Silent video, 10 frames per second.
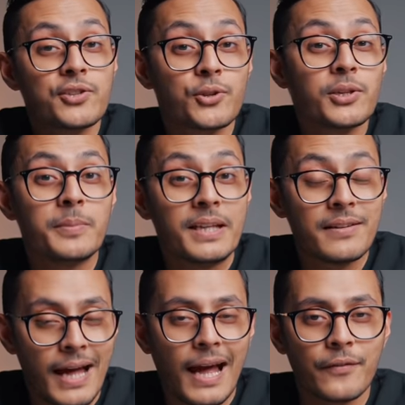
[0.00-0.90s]
truly
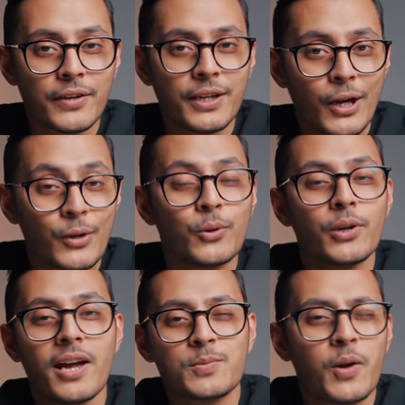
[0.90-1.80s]
believe that having an
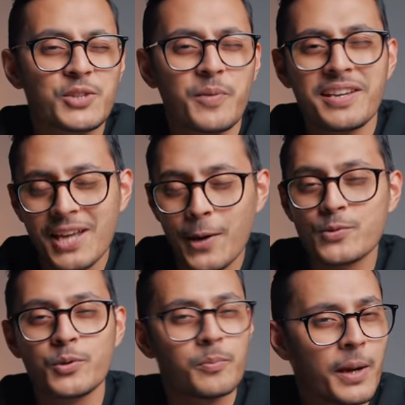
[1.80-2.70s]
organized workspace
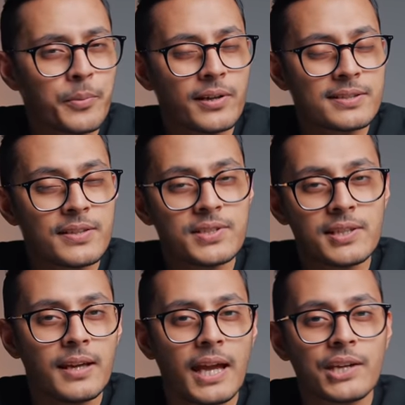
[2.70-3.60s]
helps with my
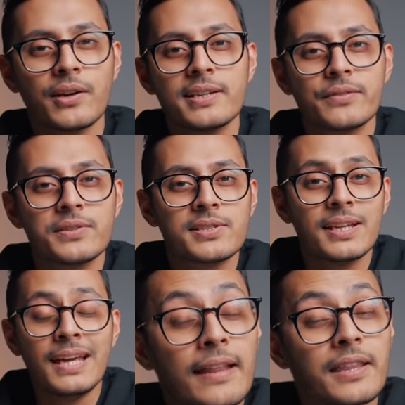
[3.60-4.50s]
productivity and
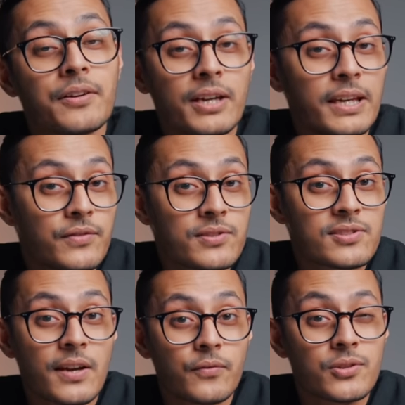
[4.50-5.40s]
creativity. And there are even
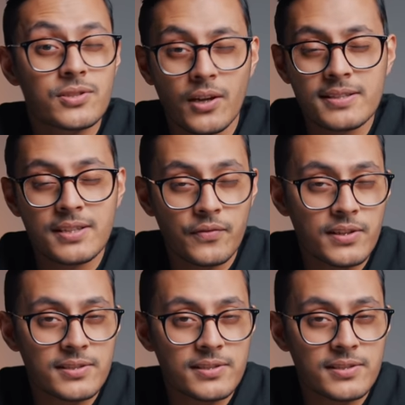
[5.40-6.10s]
several scientific